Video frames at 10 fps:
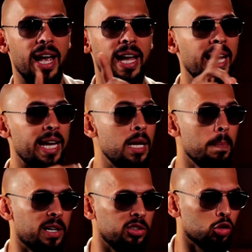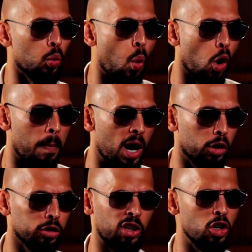He, because he's a
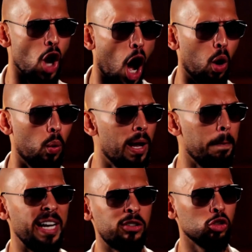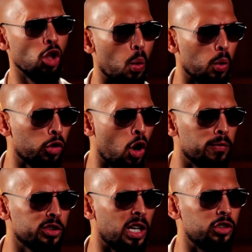warmonger, said, no, peace is not worth a
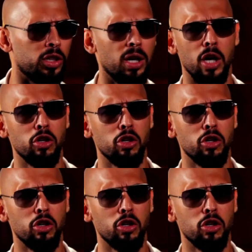conversation.